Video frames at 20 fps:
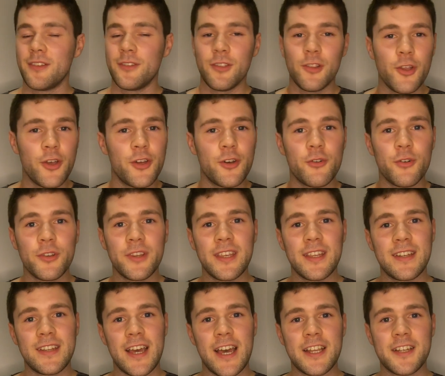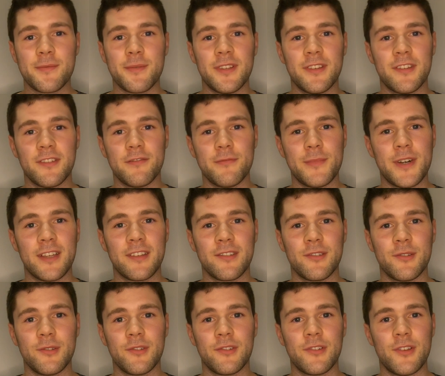learn all the attachments of
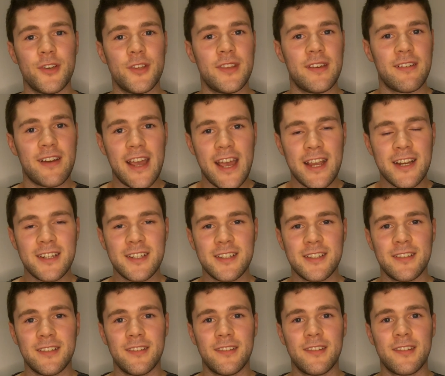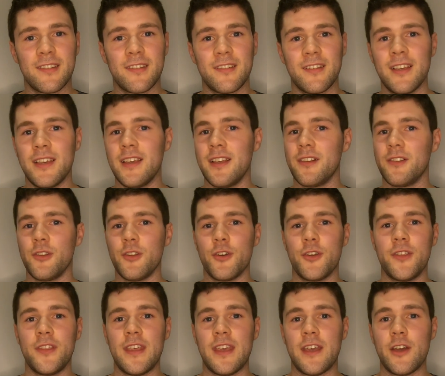muscles, learn their actions,
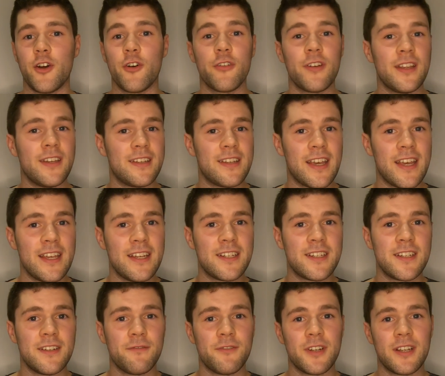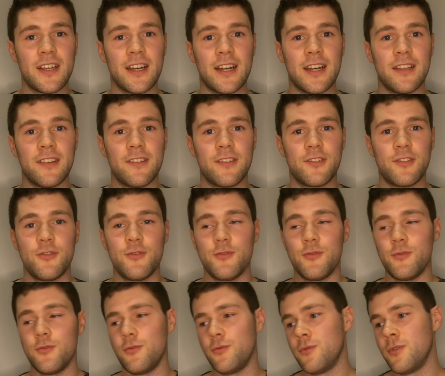learn their orientation in regards
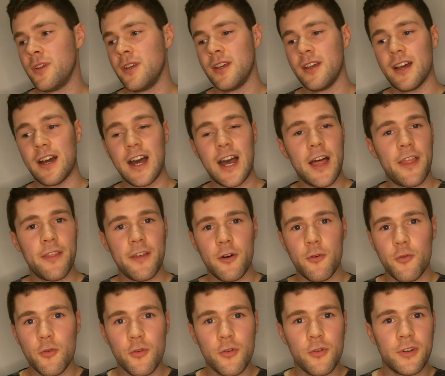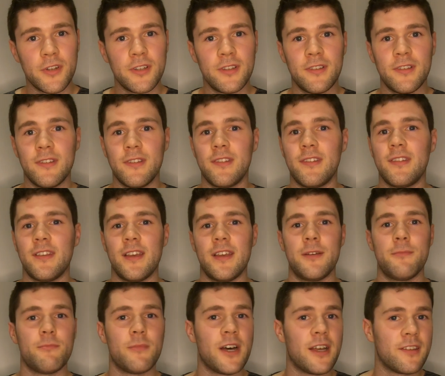to other organs
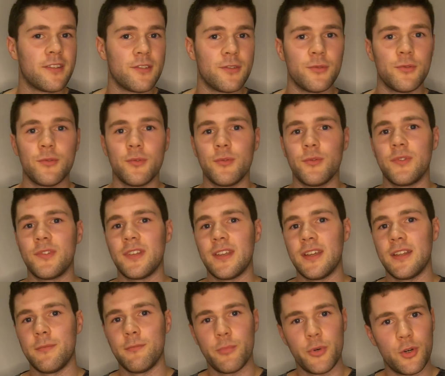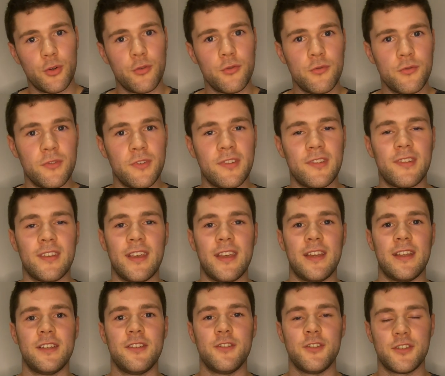and muscles and bones,
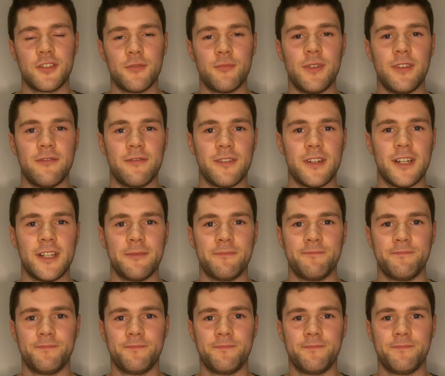and you should be fine.